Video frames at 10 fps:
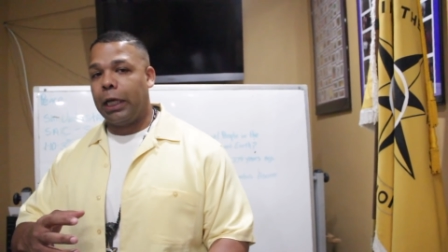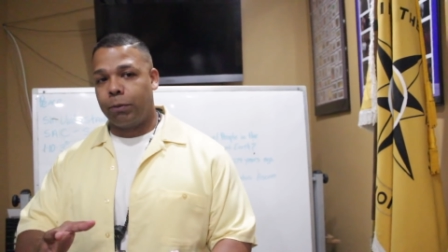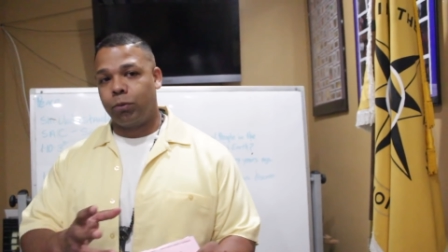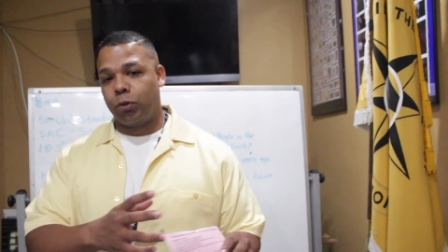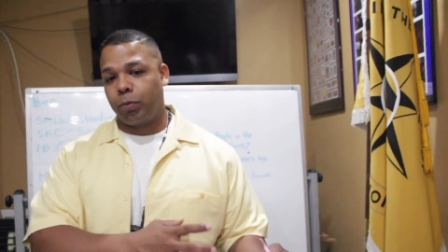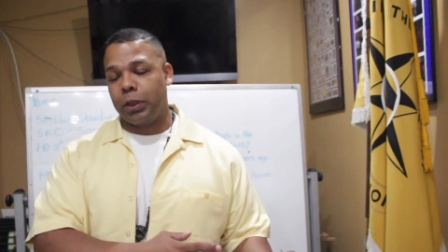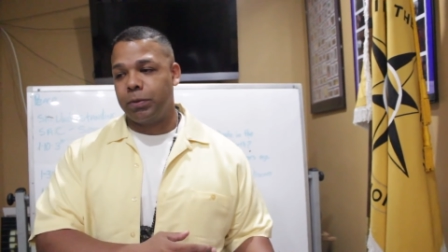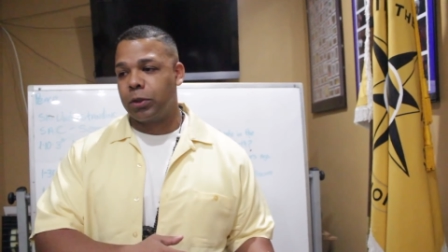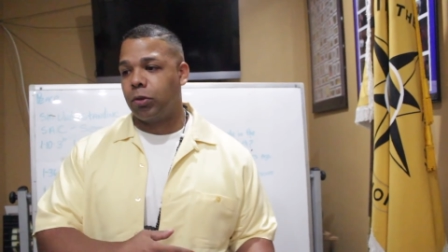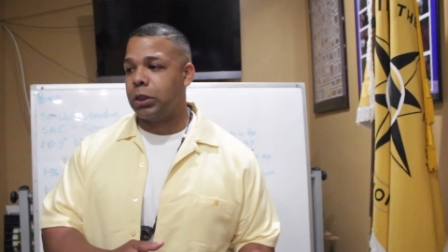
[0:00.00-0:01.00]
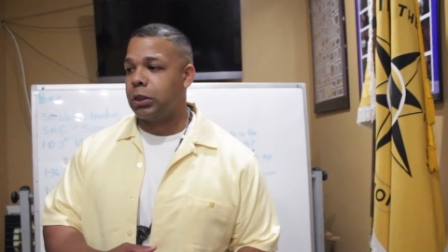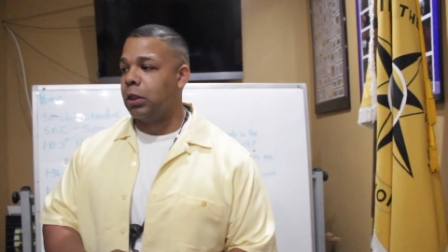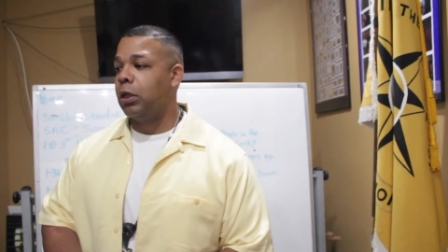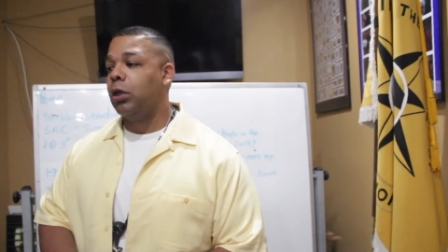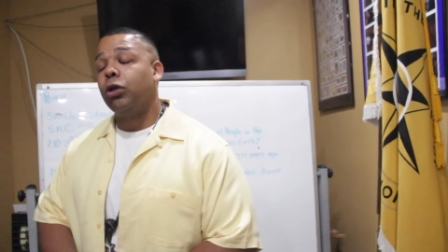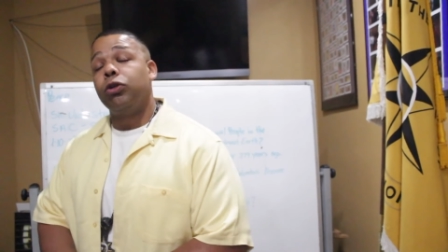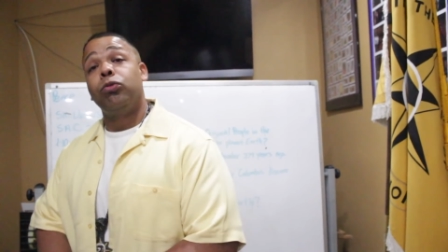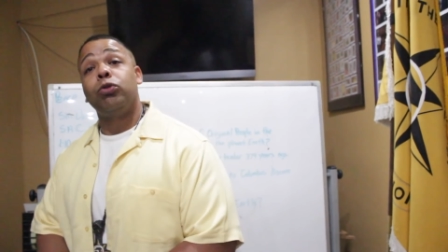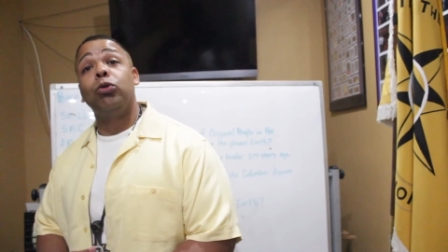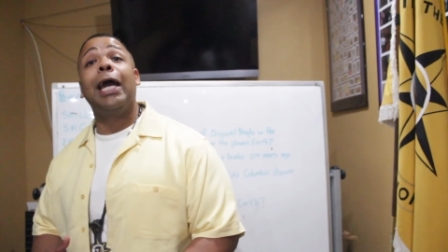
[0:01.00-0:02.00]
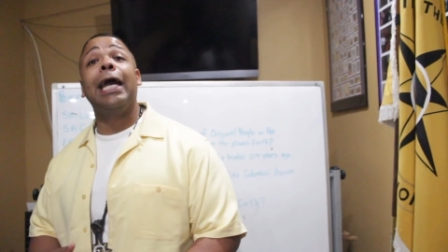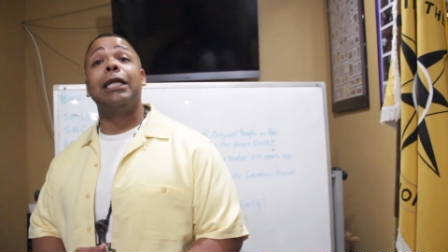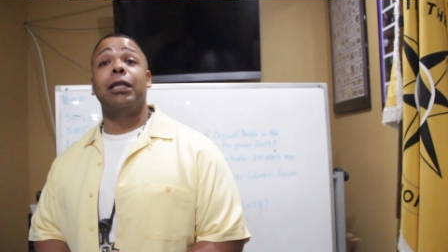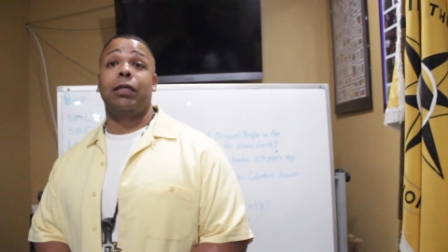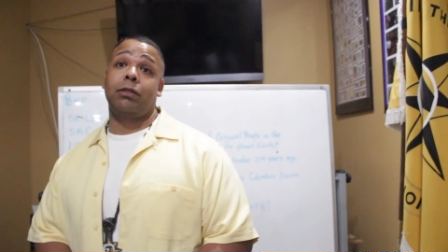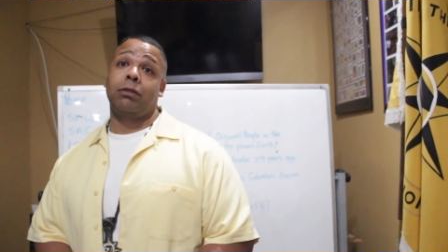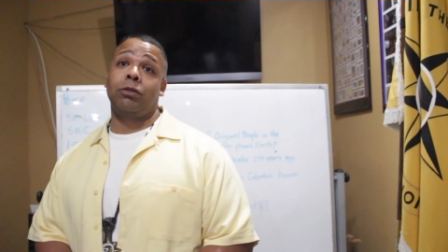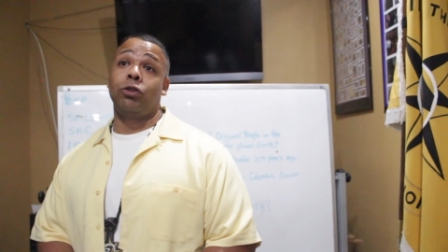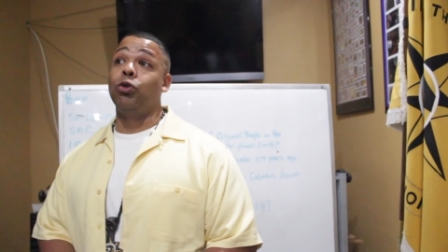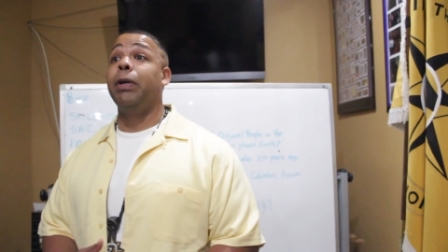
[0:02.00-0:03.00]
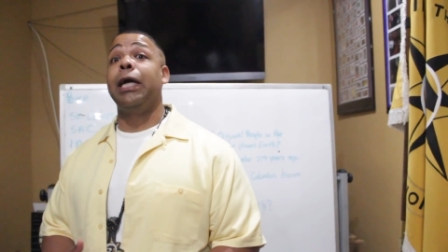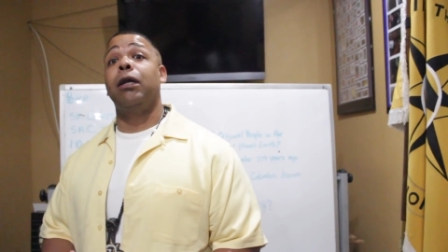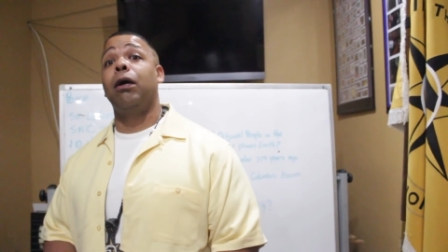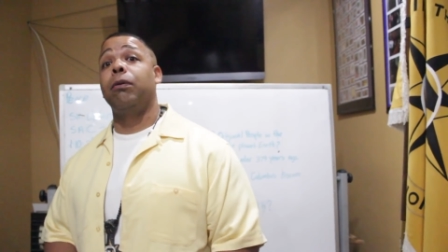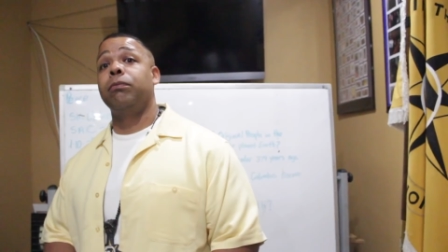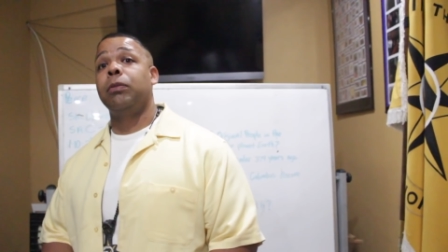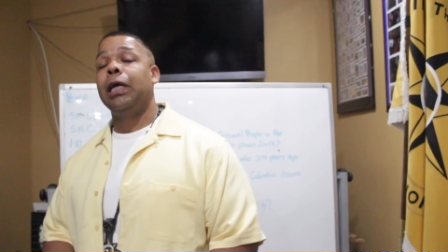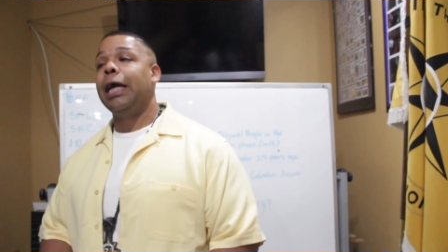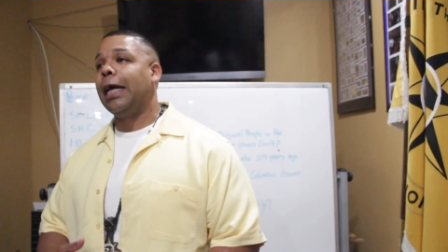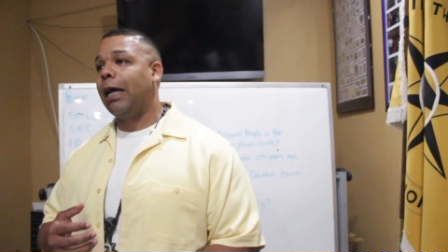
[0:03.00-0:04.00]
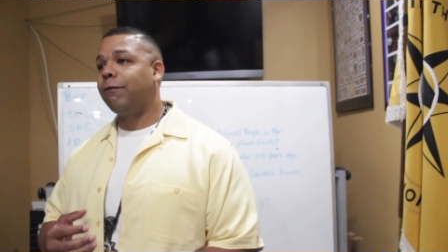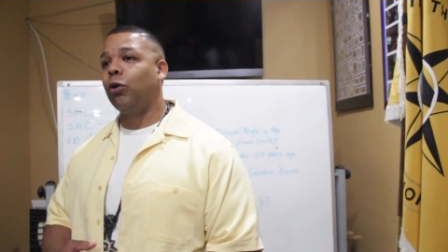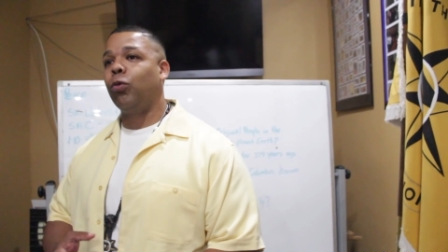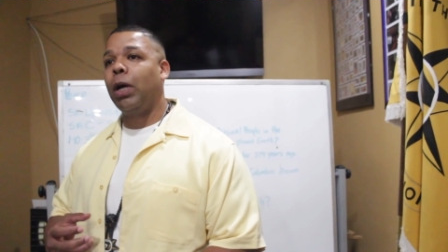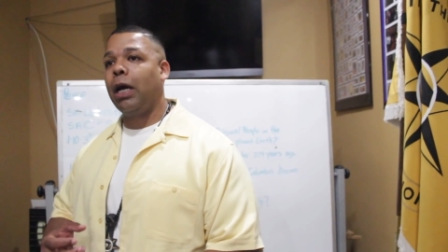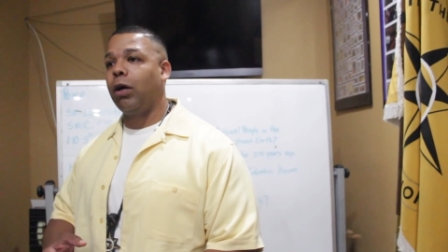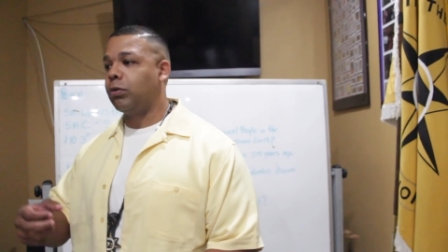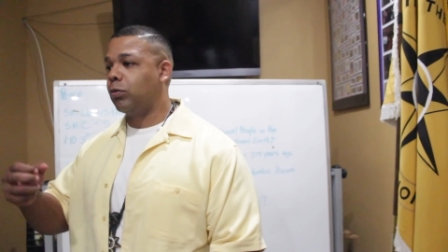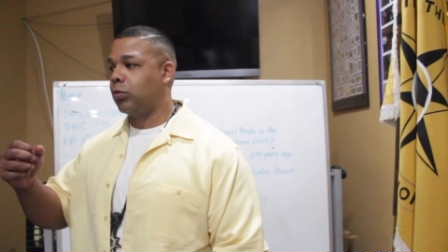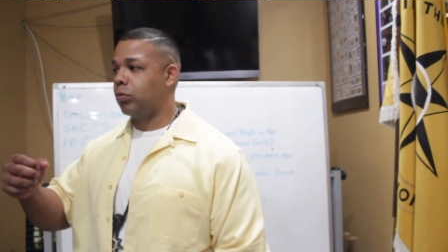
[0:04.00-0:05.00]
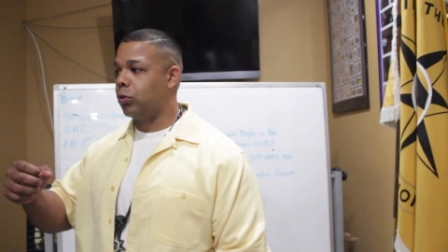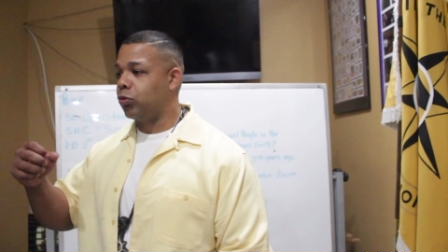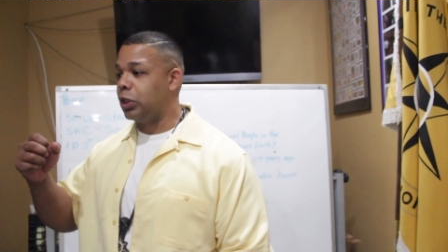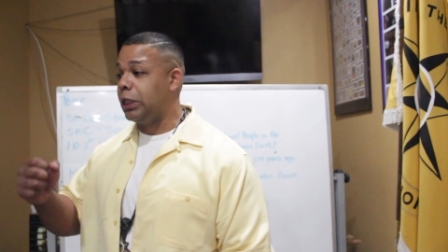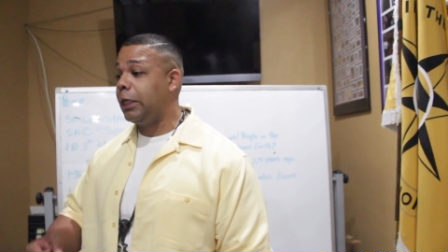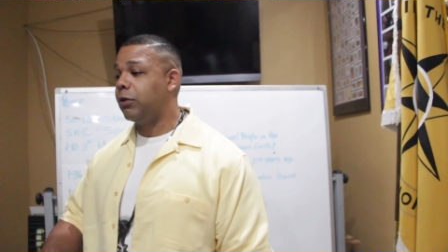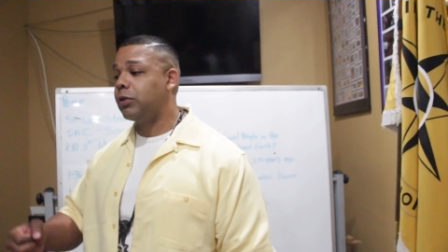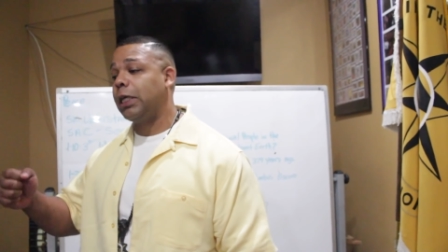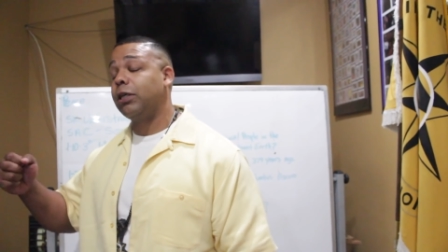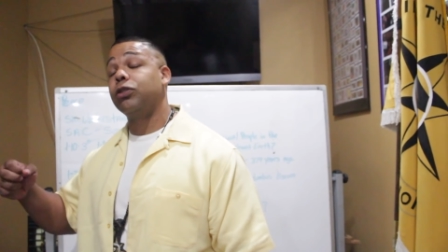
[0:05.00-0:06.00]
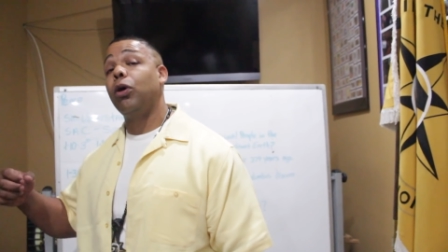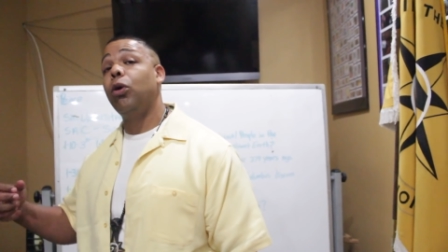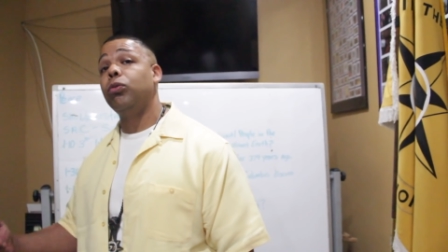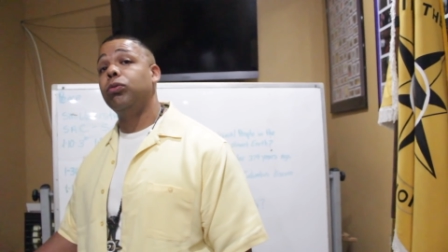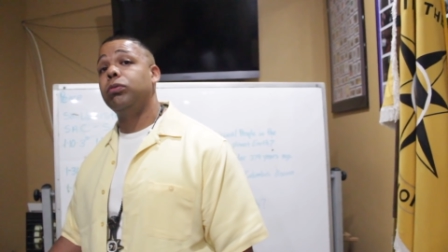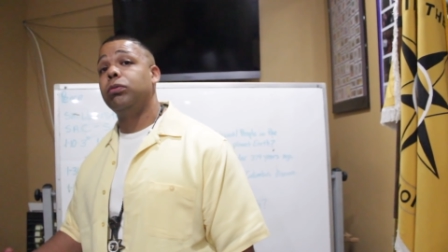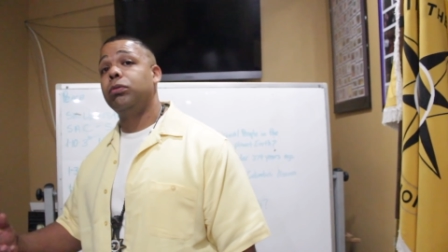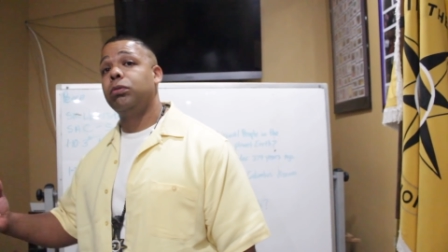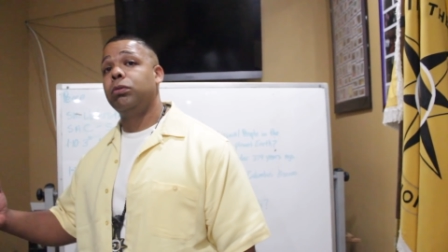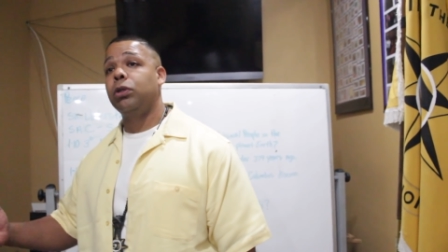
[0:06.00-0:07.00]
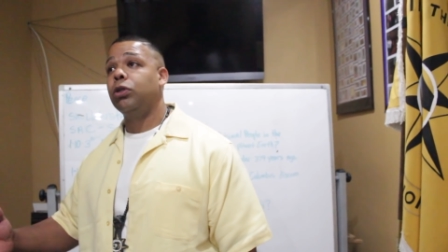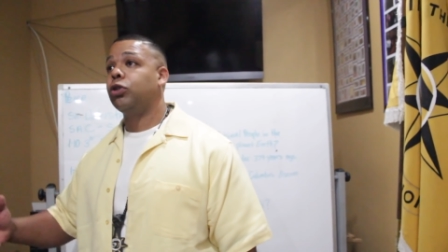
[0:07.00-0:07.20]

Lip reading: and the policeman's culture is, you handle it, you man up. And after a while, those years take a toll. Mm.